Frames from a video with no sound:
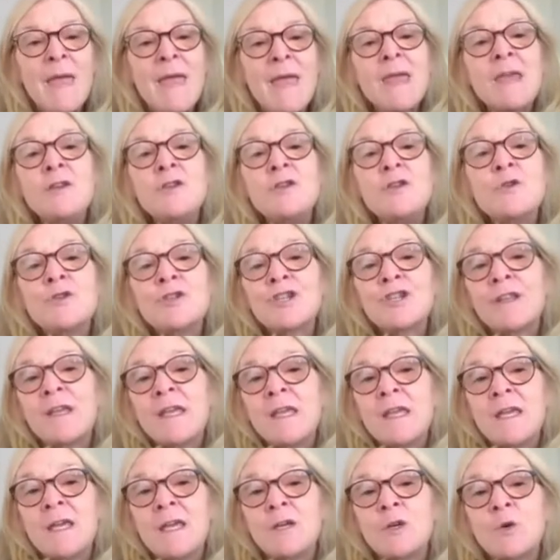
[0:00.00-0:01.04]
pain
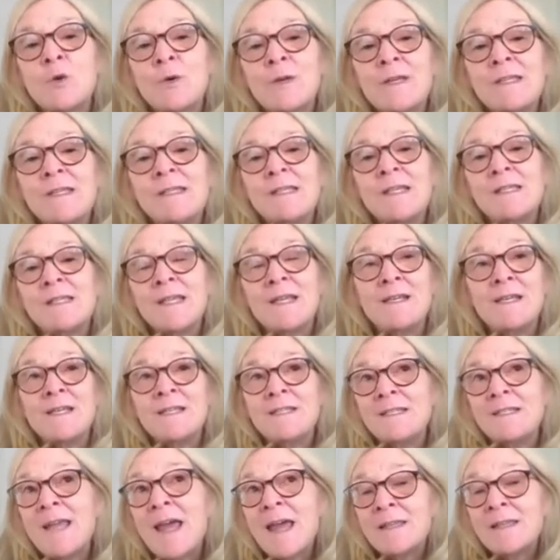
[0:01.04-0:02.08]
usually increases in
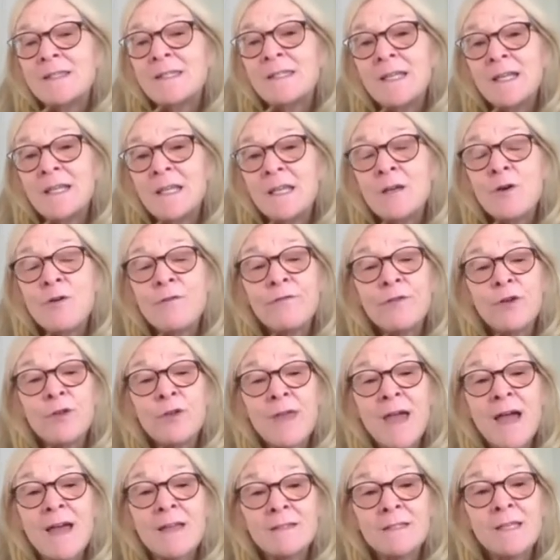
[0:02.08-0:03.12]
intensity over
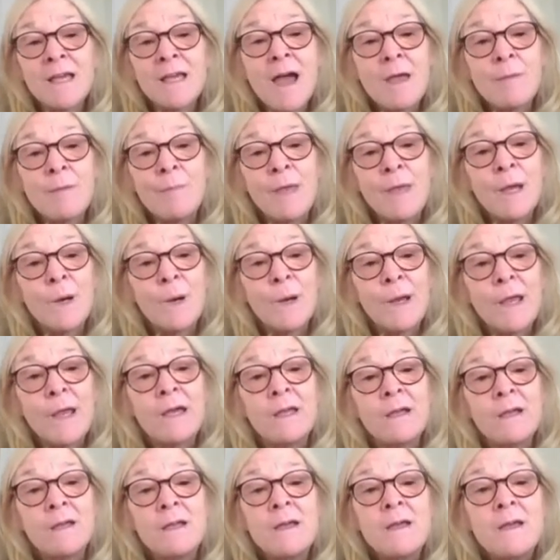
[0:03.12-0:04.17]
that time
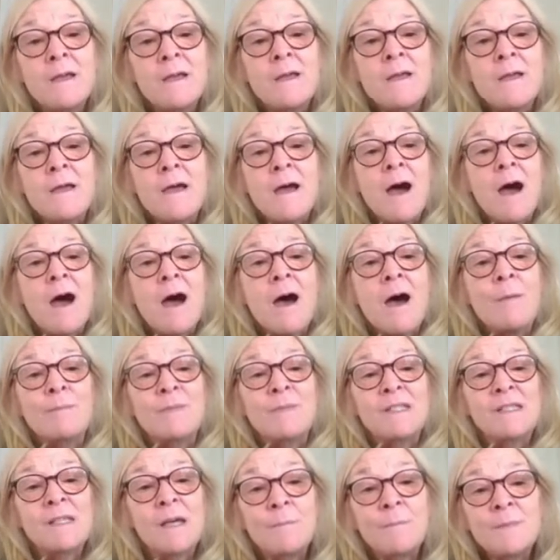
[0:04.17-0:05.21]
period. Um,
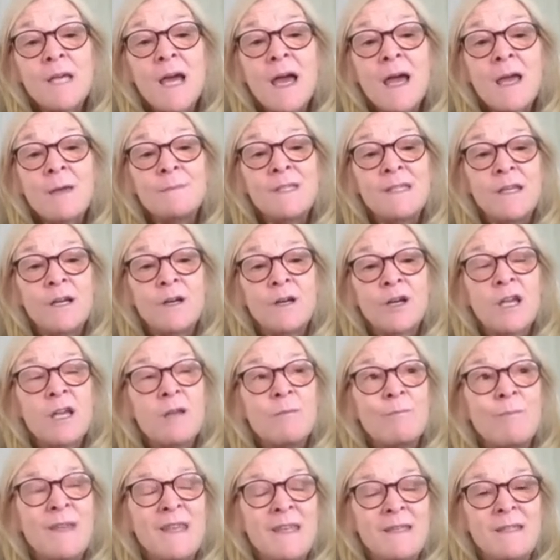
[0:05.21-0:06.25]
sometimes there
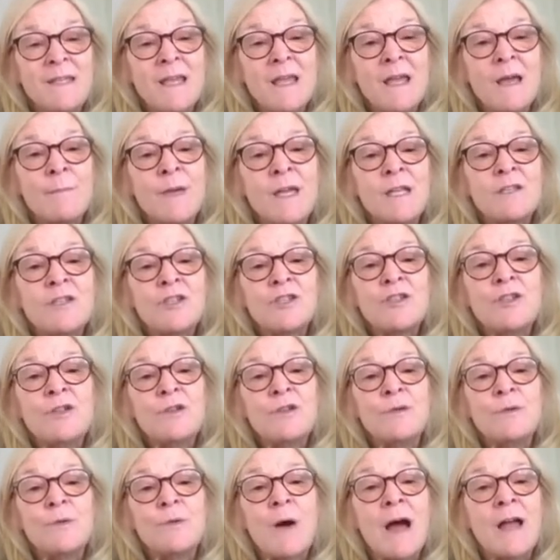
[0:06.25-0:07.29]
can be damage
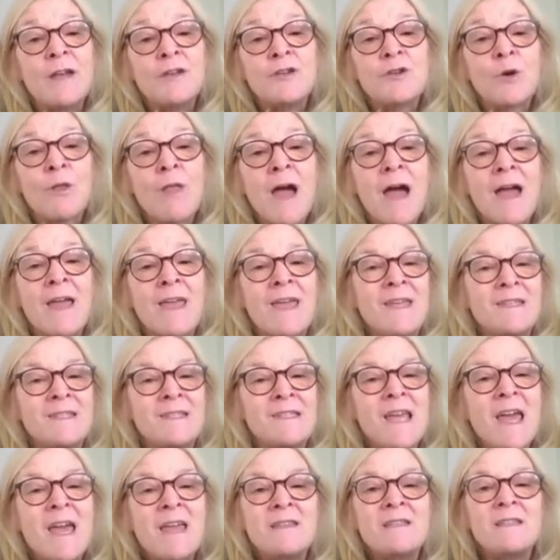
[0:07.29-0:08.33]
to underlying
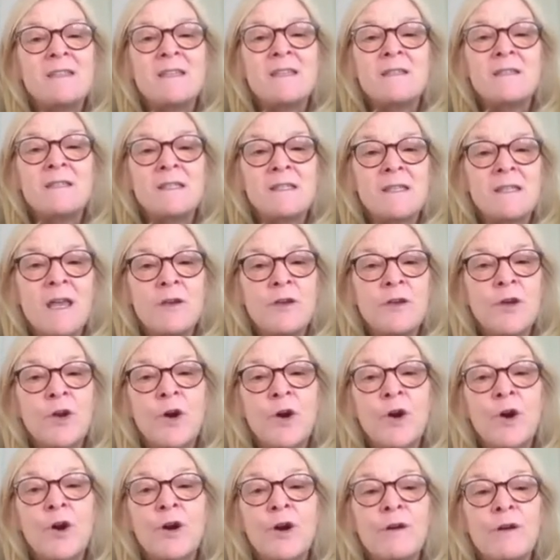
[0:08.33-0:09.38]
tendons and
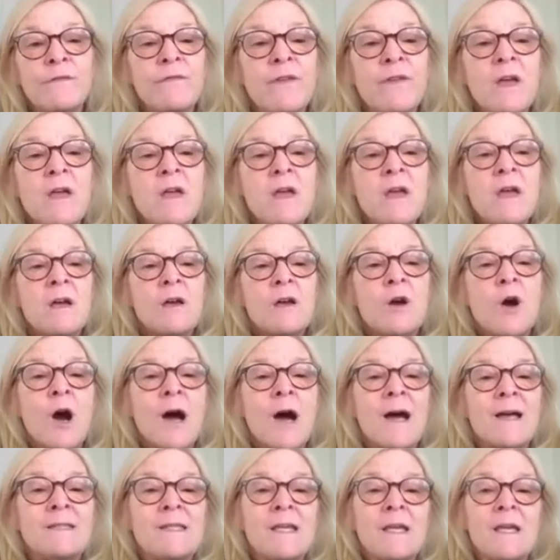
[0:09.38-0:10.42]
nerve,
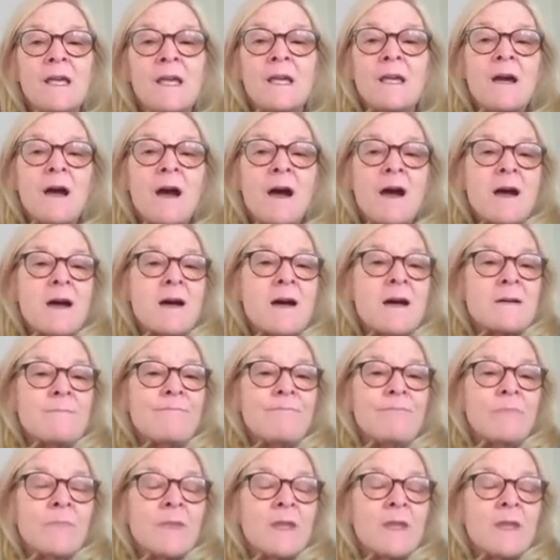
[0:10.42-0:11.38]
causing uh,